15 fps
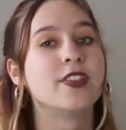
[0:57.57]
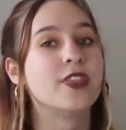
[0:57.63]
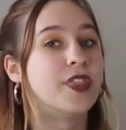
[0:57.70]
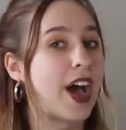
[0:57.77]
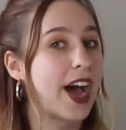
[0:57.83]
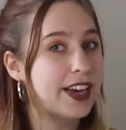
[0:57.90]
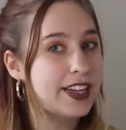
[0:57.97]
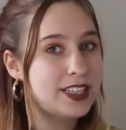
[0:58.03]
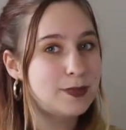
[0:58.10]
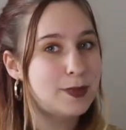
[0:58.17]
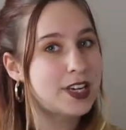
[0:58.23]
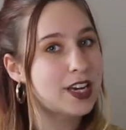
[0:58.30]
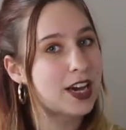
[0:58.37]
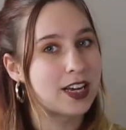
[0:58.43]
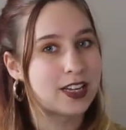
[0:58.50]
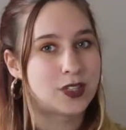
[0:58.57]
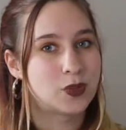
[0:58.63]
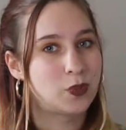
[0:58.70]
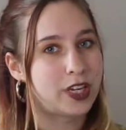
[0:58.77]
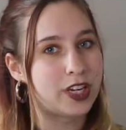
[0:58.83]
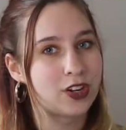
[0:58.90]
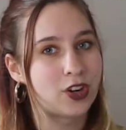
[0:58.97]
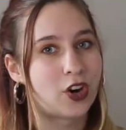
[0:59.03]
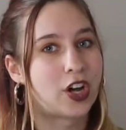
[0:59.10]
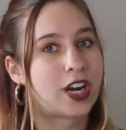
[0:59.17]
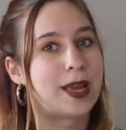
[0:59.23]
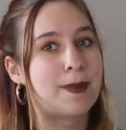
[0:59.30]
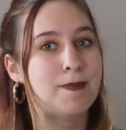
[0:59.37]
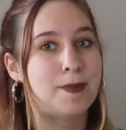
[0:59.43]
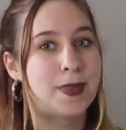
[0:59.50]
That is because we are on
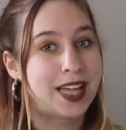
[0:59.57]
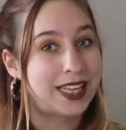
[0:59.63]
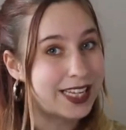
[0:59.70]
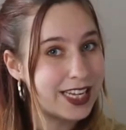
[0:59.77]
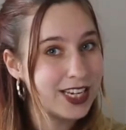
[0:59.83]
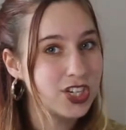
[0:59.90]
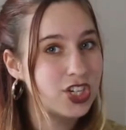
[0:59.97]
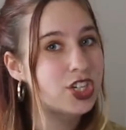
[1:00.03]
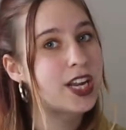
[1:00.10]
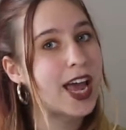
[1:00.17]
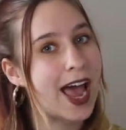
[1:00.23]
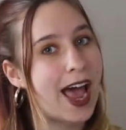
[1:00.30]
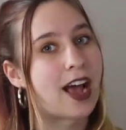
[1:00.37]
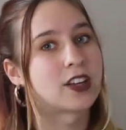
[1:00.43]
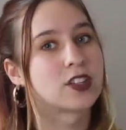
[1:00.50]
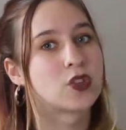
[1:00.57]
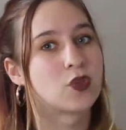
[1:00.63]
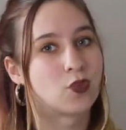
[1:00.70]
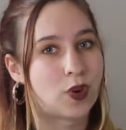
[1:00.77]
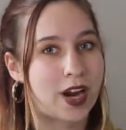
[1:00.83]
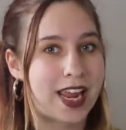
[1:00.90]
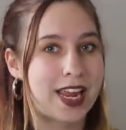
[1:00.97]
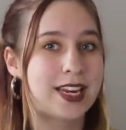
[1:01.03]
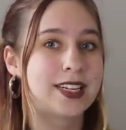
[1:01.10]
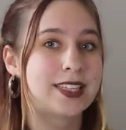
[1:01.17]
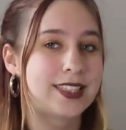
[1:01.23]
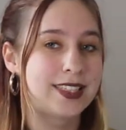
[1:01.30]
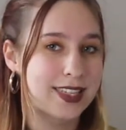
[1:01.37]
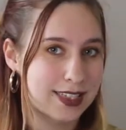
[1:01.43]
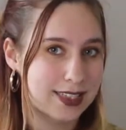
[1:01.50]
a millage tax rate
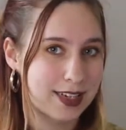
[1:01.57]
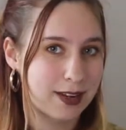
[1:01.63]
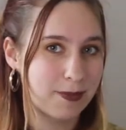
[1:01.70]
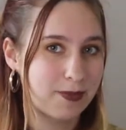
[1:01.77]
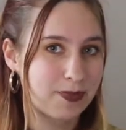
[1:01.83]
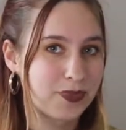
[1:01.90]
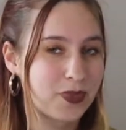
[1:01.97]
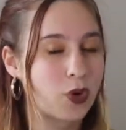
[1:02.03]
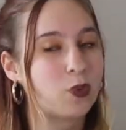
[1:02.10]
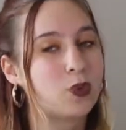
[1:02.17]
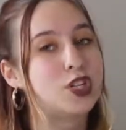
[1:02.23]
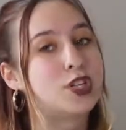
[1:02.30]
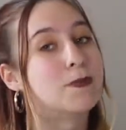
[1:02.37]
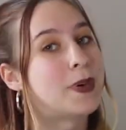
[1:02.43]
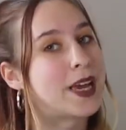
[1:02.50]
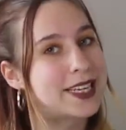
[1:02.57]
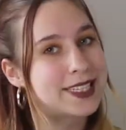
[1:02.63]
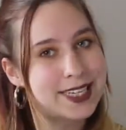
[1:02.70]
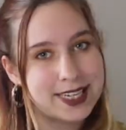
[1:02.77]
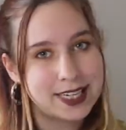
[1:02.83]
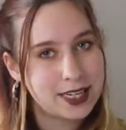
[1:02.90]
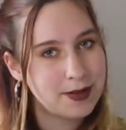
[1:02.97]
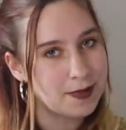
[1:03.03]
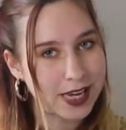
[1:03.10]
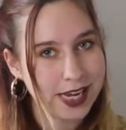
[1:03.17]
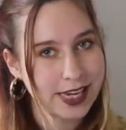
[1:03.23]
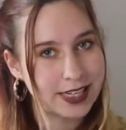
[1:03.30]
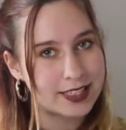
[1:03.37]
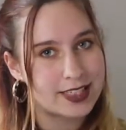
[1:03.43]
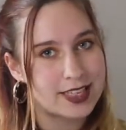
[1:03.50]
system, which basically
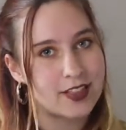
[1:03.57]
means